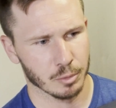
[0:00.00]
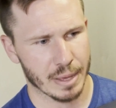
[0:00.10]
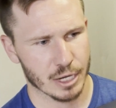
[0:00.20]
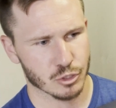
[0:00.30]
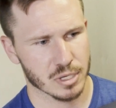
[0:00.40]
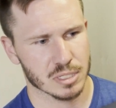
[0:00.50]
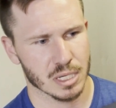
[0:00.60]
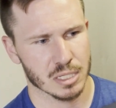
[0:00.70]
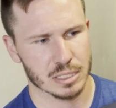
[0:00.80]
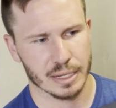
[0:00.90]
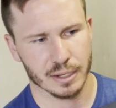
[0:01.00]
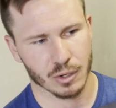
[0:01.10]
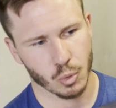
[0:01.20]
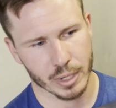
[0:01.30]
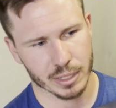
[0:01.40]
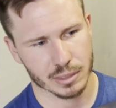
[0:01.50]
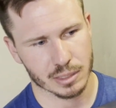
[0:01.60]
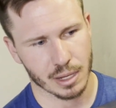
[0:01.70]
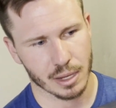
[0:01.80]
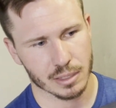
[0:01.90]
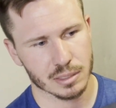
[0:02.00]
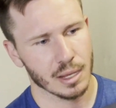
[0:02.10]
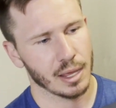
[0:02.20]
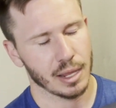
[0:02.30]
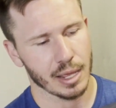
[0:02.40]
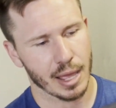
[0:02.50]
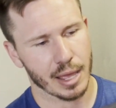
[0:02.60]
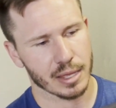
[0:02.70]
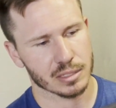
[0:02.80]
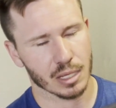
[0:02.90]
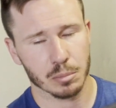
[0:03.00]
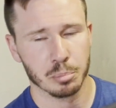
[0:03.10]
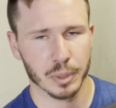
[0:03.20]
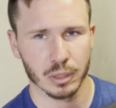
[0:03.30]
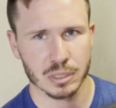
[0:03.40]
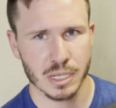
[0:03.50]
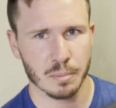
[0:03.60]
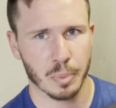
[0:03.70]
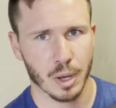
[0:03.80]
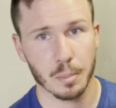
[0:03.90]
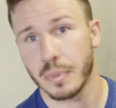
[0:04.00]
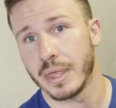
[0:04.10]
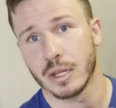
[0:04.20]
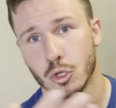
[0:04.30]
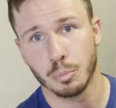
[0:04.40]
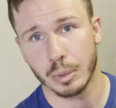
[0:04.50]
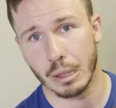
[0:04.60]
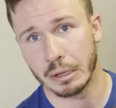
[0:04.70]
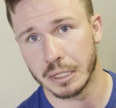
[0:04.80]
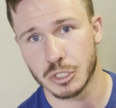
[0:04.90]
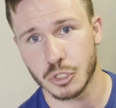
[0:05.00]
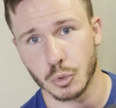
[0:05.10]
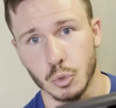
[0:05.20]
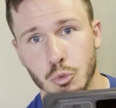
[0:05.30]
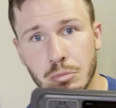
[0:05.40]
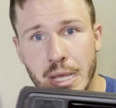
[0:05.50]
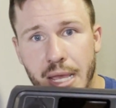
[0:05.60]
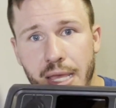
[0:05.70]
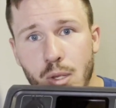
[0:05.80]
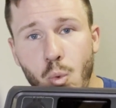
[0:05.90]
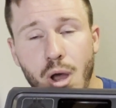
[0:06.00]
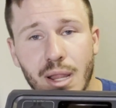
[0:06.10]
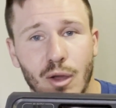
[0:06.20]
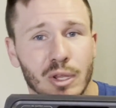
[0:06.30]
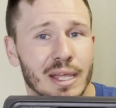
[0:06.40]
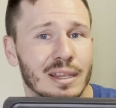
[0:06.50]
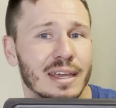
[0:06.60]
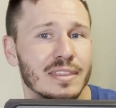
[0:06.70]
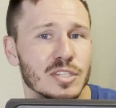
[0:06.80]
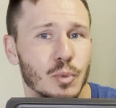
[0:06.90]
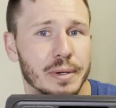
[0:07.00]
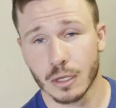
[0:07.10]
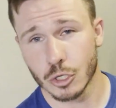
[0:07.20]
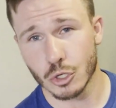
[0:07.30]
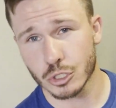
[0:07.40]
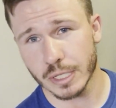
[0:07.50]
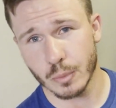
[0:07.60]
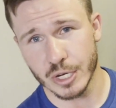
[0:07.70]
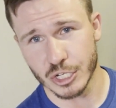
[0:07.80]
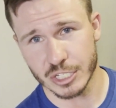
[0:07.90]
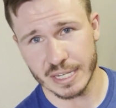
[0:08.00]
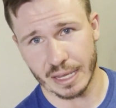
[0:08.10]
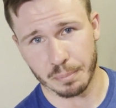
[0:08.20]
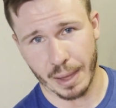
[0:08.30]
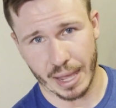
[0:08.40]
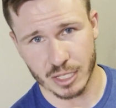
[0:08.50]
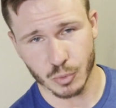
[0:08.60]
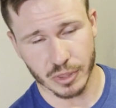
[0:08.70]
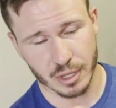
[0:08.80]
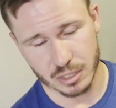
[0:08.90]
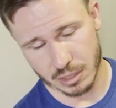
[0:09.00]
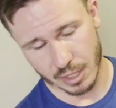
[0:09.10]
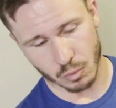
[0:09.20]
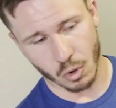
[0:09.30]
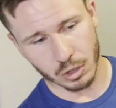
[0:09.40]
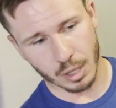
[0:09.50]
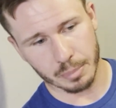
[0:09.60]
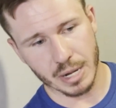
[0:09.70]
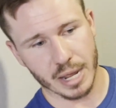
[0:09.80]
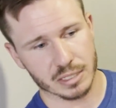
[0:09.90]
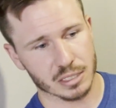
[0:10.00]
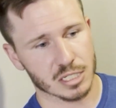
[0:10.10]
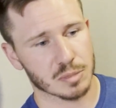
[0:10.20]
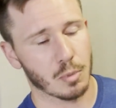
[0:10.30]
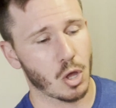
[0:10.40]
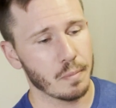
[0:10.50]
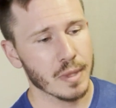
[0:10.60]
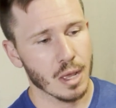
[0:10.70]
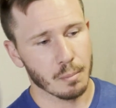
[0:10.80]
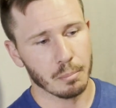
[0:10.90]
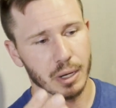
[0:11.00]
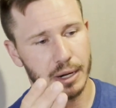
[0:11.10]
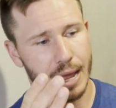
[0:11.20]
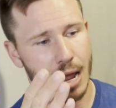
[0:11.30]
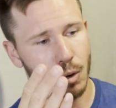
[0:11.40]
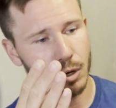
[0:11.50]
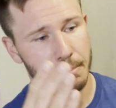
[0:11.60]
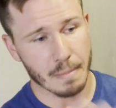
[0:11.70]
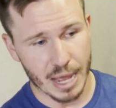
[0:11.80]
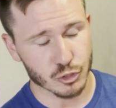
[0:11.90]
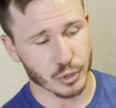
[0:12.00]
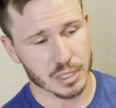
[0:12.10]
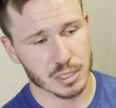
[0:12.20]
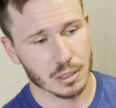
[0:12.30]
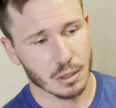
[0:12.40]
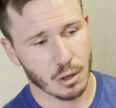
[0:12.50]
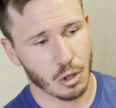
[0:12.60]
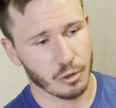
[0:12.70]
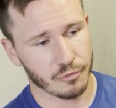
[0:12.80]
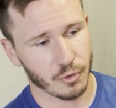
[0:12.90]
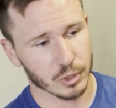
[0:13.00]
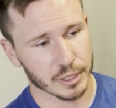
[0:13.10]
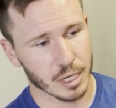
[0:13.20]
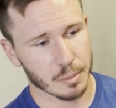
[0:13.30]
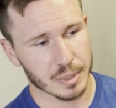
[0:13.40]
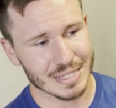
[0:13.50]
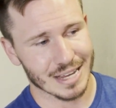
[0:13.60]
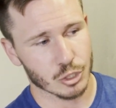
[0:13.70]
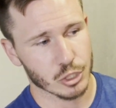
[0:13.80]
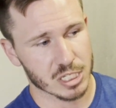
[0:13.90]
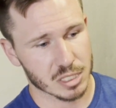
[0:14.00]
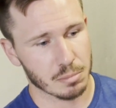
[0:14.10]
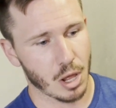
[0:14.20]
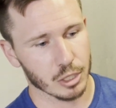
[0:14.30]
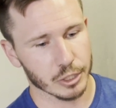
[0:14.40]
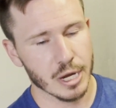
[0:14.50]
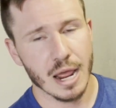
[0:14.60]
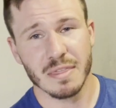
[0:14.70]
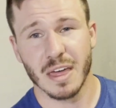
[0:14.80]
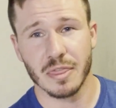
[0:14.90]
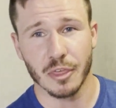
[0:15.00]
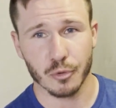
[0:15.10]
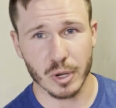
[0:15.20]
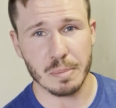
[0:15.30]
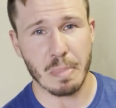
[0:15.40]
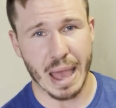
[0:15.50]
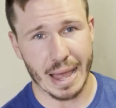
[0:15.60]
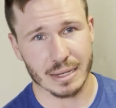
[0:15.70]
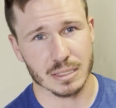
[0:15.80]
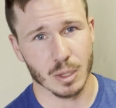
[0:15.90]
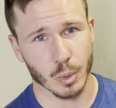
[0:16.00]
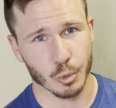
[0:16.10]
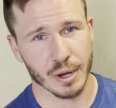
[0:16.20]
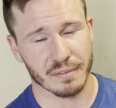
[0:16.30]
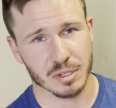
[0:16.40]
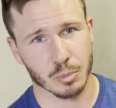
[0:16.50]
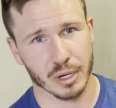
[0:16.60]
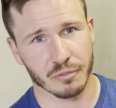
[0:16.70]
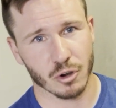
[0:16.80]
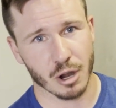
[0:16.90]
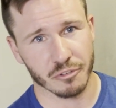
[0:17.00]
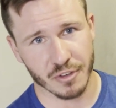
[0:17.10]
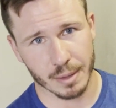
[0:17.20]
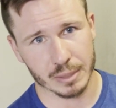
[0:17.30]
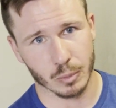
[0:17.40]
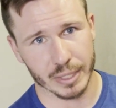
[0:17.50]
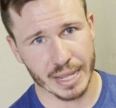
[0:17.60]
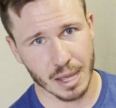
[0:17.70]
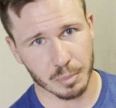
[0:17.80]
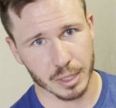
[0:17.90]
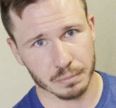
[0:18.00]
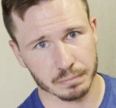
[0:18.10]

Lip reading: mattress is like a queen size, and it has a built-in pump that you plug into a wall outlet like this one. Usually we just take pads with us that roll up nice and small, but our mattress all folded up is actually smaller than the 3 pads that we would have to bring for our family when camping.